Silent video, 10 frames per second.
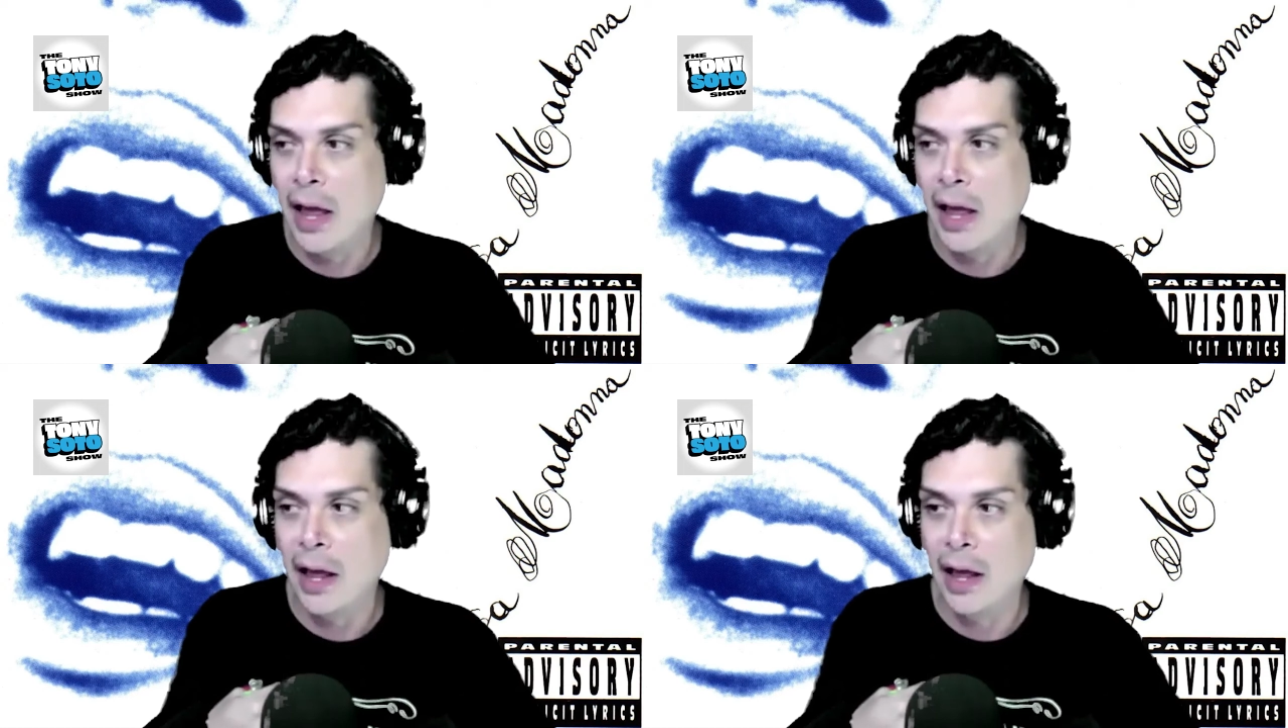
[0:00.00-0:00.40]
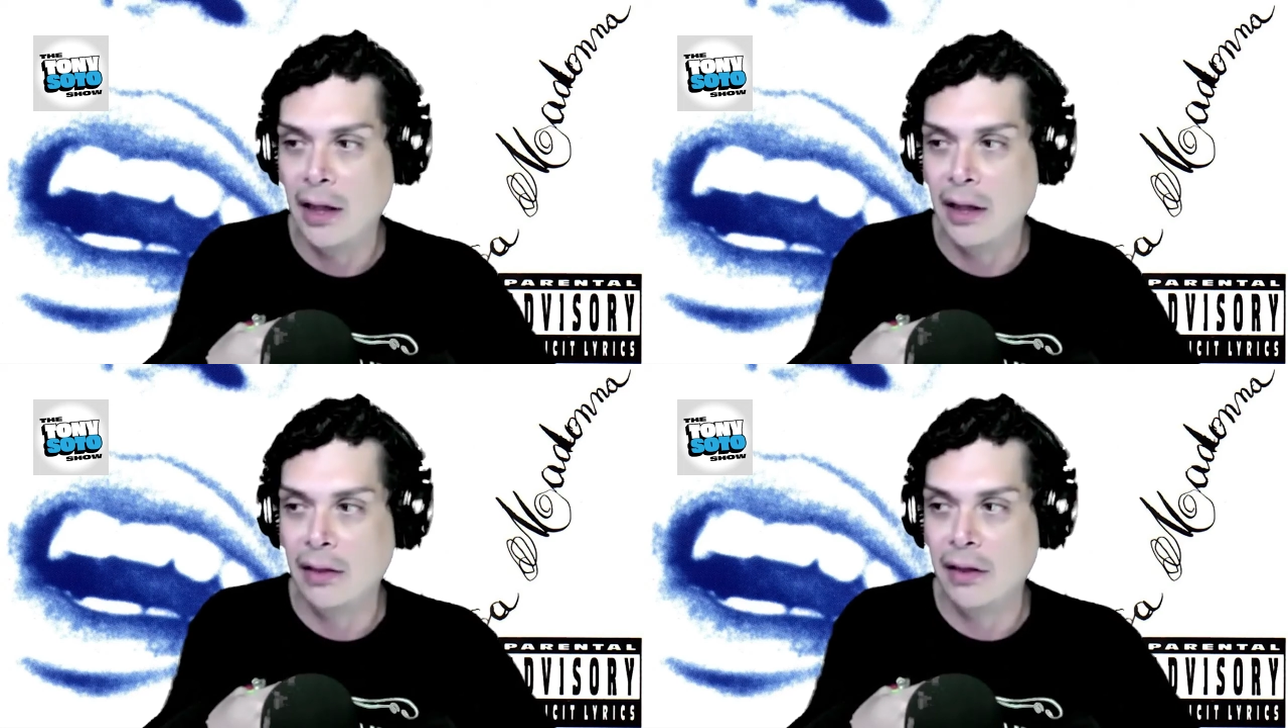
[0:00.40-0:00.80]

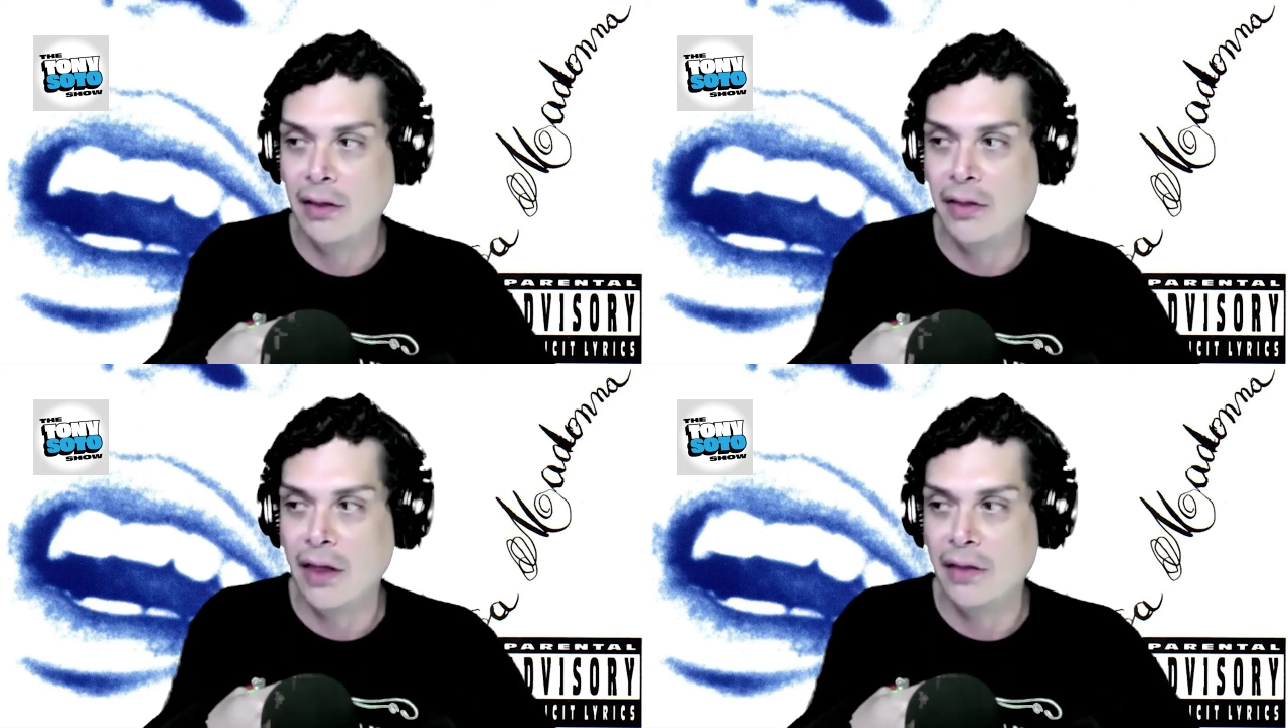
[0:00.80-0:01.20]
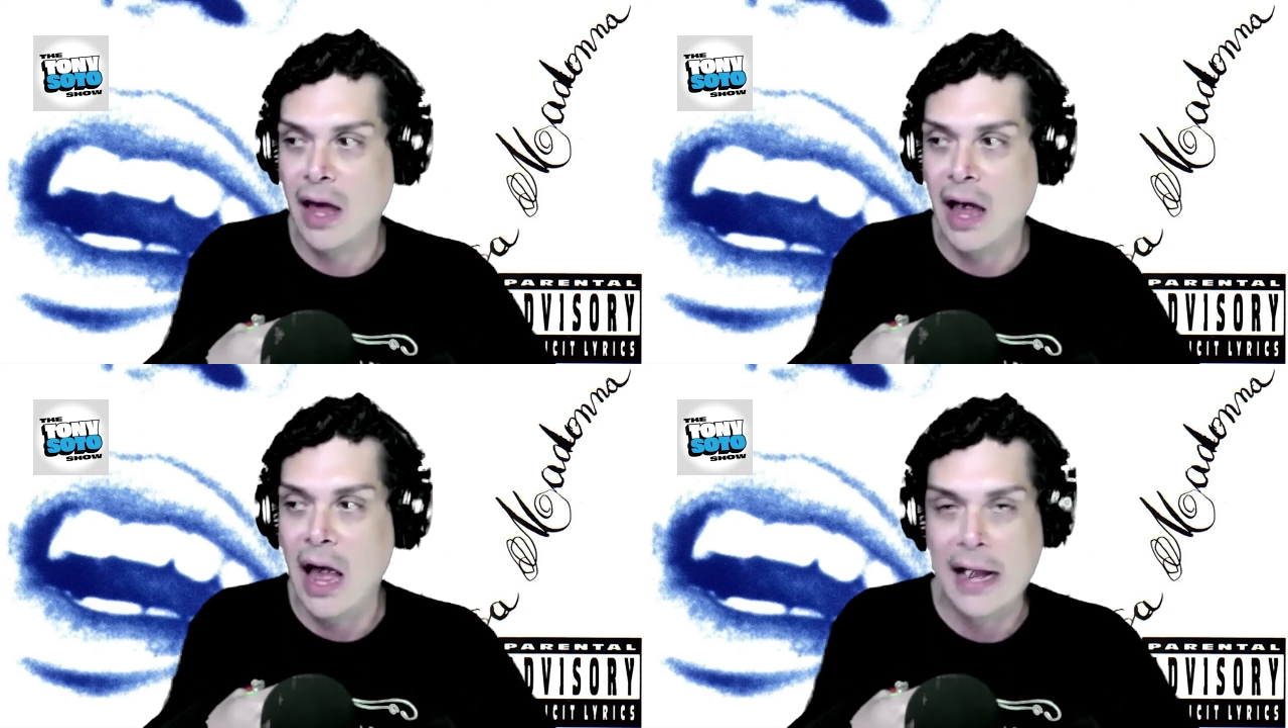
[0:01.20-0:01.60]

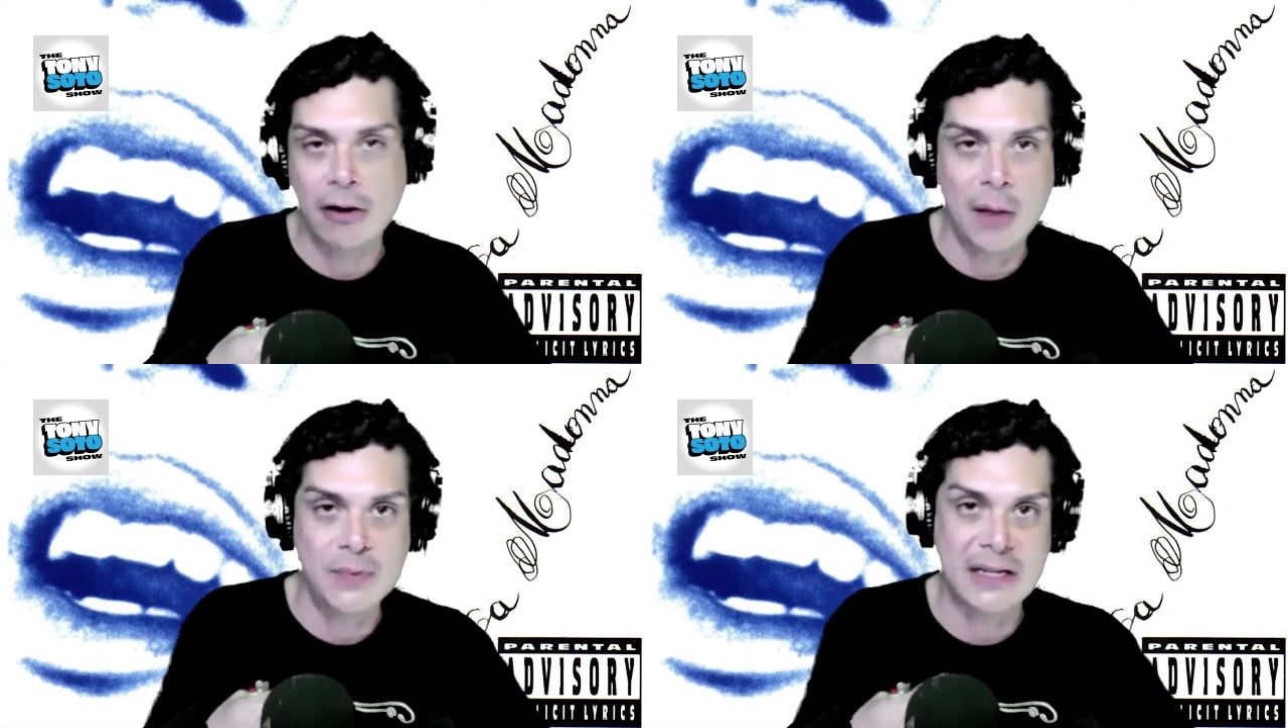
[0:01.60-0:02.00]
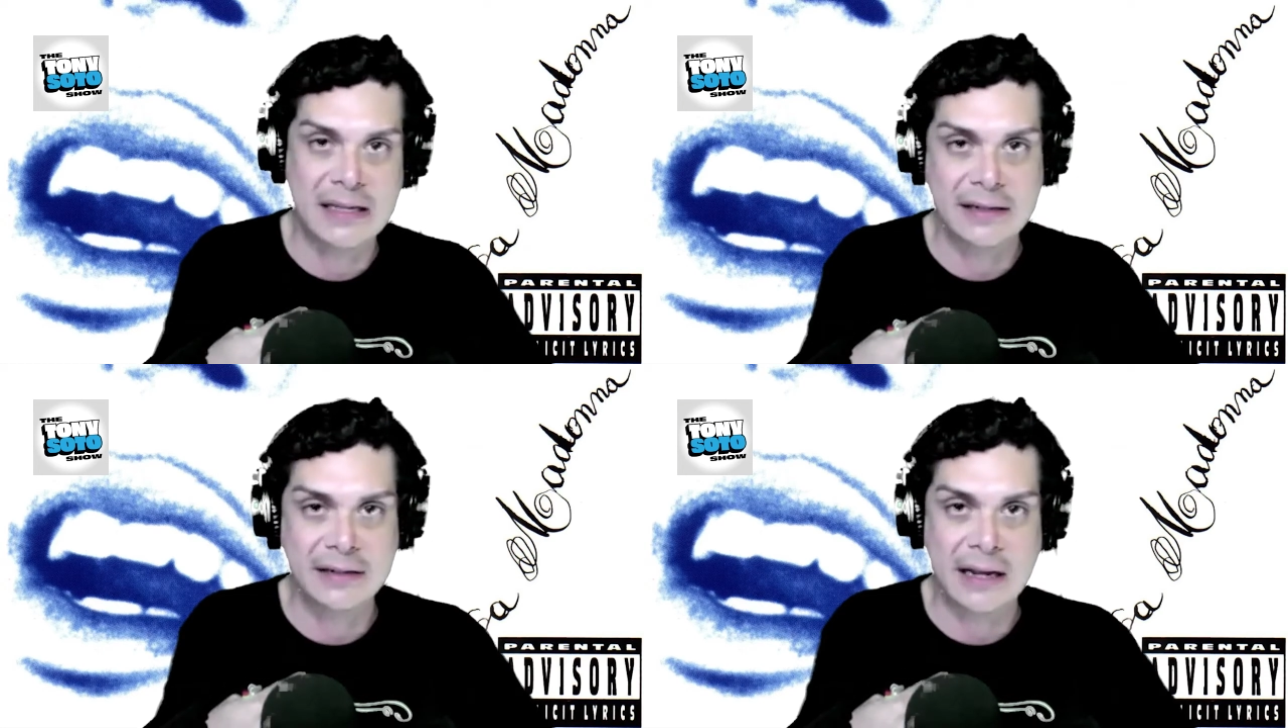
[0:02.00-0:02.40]
higher ups
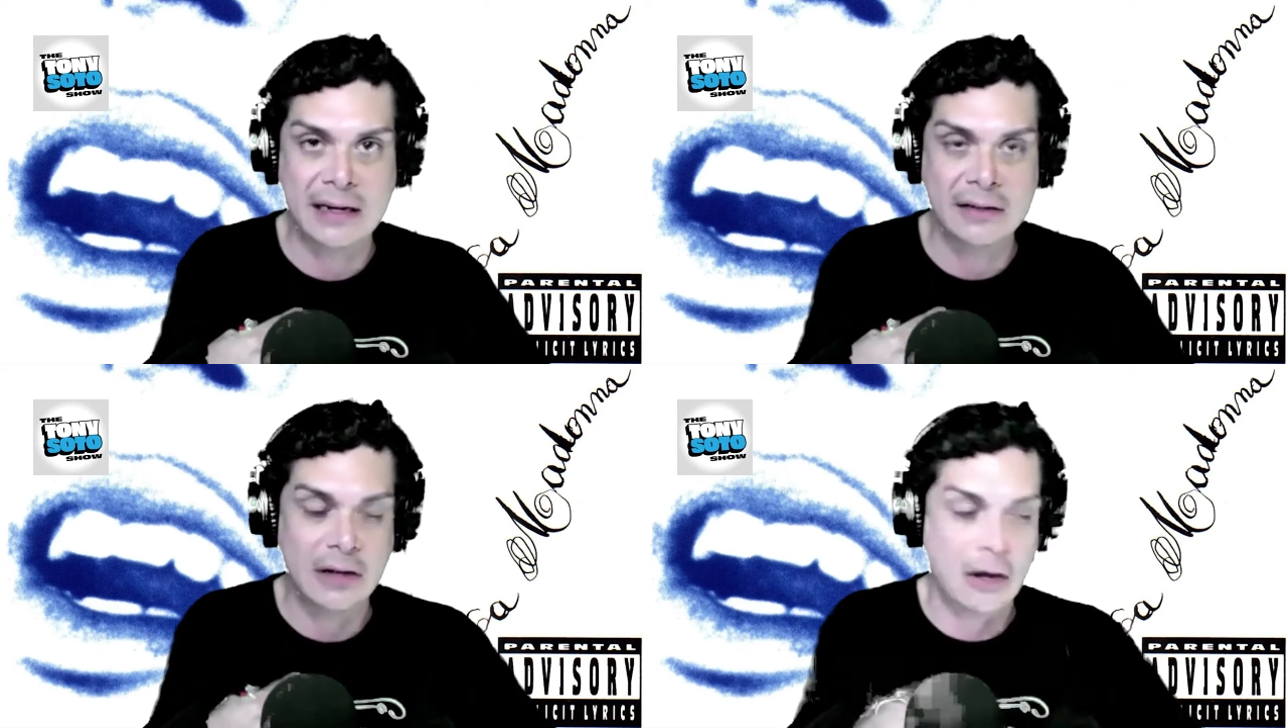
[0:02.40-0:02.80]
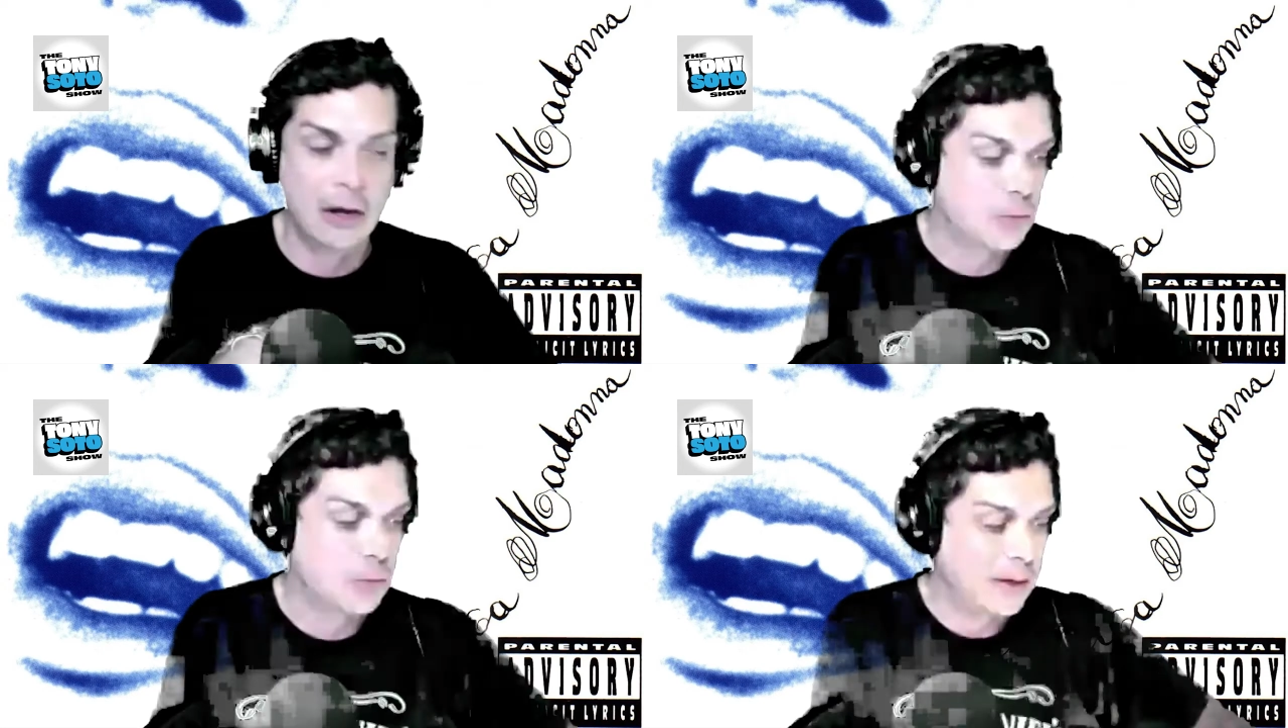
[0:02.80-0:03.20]
and
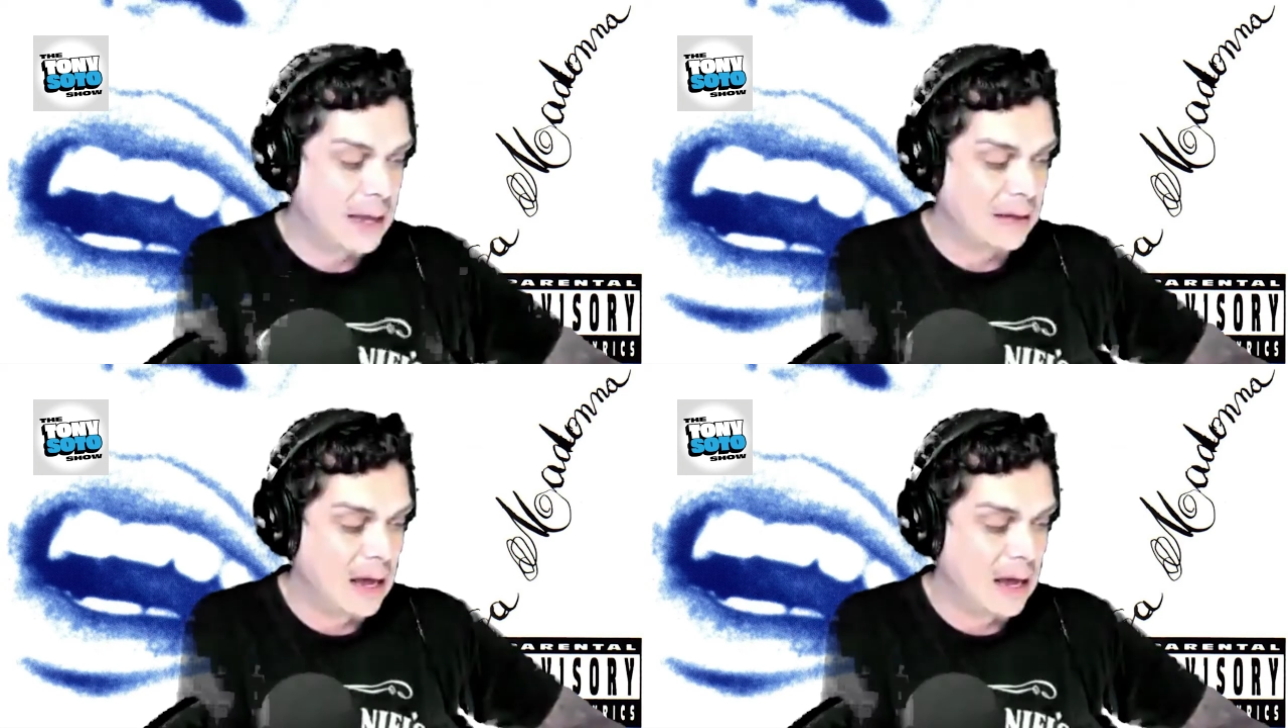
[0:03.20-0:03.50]
adults would be like,